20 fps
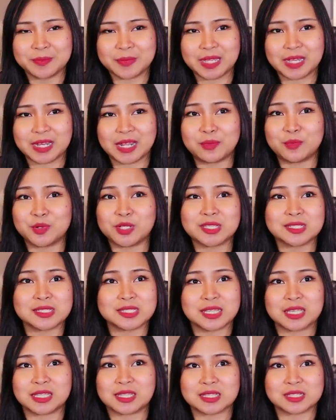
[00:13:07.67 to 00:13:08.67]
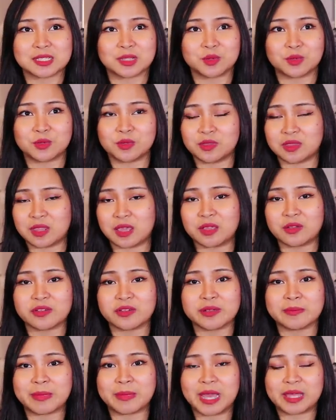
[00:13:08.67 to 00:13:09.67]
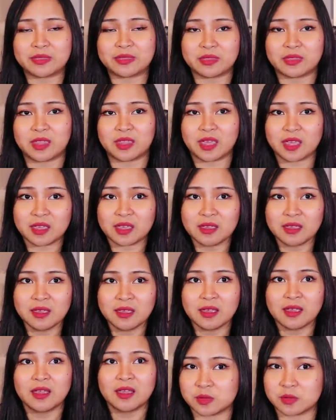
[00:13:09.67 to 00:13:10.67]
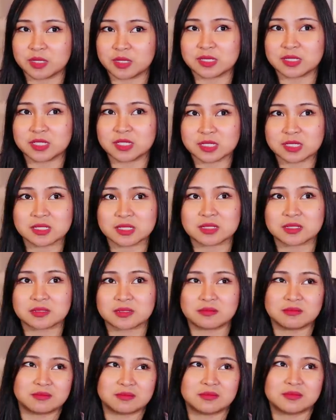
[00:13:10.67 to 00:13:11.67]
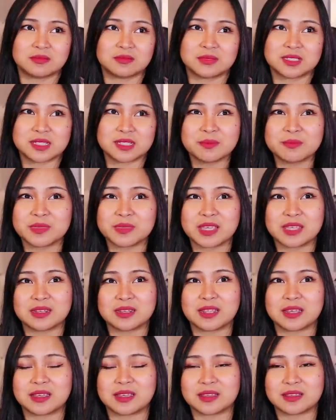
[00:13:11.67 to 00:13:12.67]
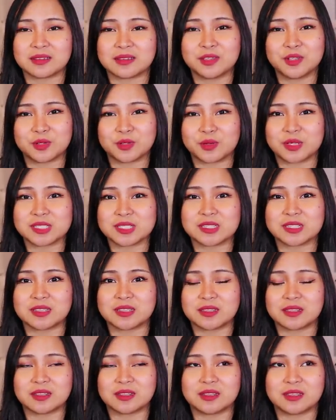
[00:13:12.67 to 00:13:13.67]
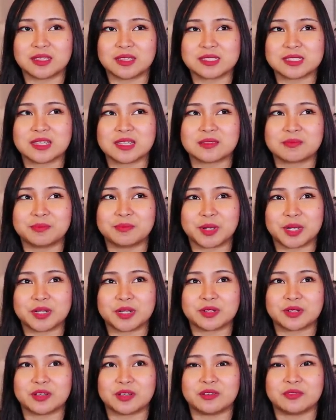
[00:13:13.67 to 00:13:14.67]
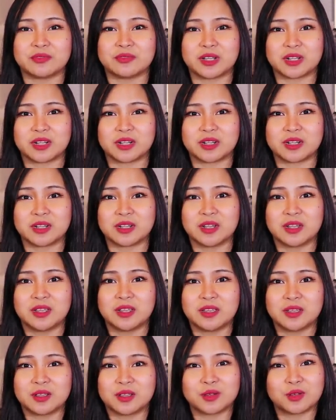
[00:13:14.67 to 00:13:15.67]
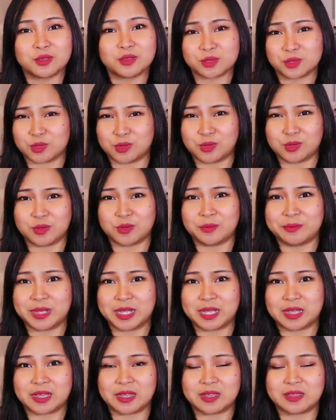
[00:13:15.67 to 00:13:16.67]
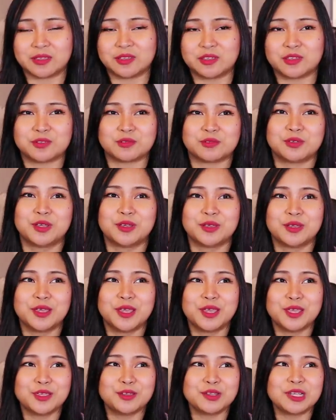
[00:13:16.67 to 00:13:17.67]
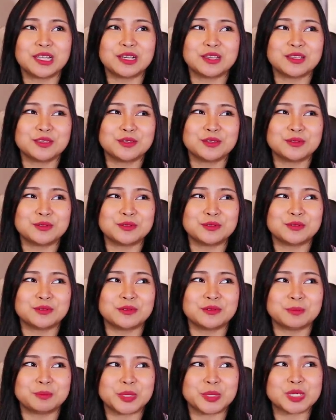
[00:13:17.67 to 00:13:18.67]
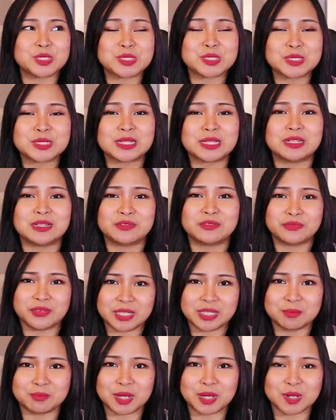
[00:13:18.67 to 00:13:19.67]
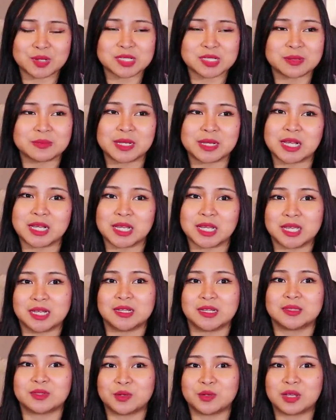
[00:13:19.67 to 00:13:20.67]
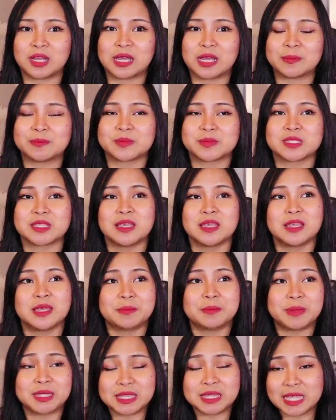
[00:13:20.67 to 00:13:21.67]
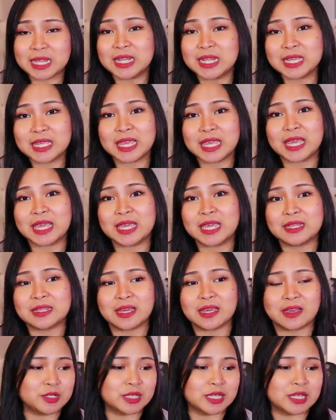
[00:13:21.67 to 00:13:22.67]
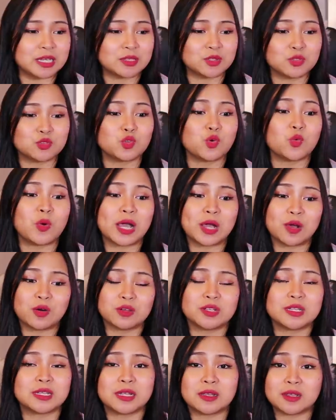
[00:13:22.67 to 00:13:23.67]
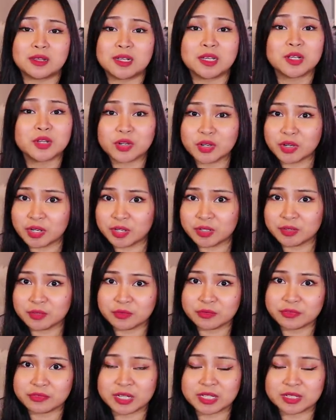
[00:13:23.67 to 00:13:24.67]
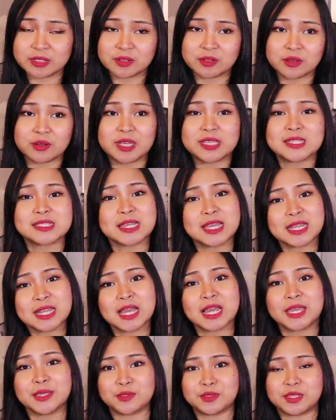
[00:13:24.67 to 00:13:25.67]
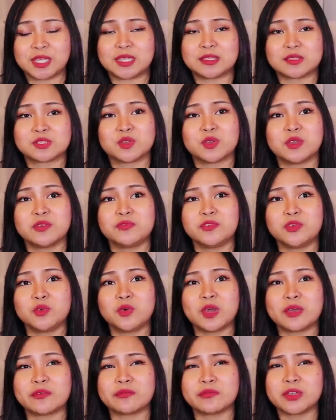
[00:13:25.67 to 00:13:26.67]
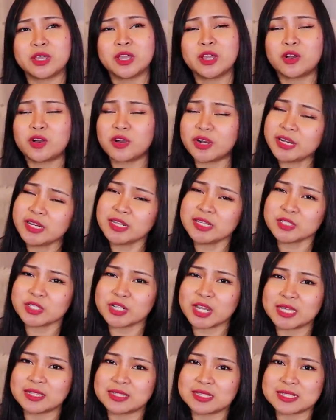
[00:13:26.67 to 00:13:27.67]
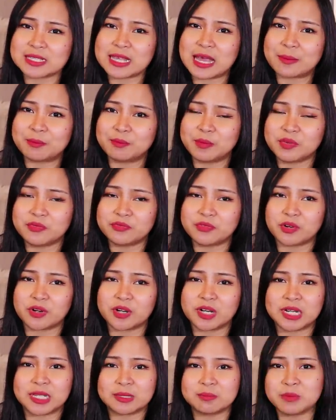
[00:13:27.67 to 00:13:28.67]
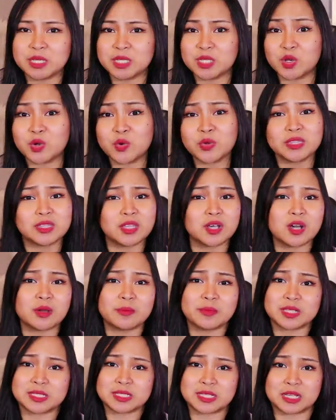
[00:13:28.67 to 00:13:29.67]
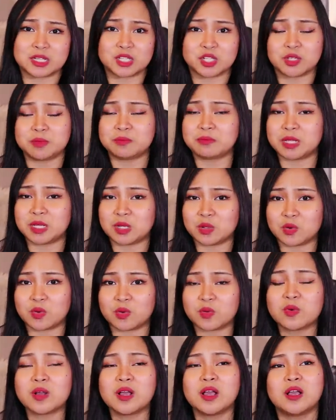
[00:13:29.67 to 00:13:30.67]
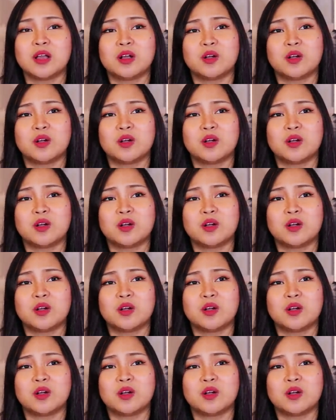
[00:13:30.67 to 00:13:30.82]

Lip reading: And I wouldn't say that's a good thing or a bad thing. So it's just something na, you know, it's not part of our control, kumbaga. Yun lang yung personal feedback ko sa mga ganitong apps. But then again, yun nga, natutuwa ko na nag-earn yung friend ko and sana kayo din. So if you have already tried this app before, let me know in the comment section below.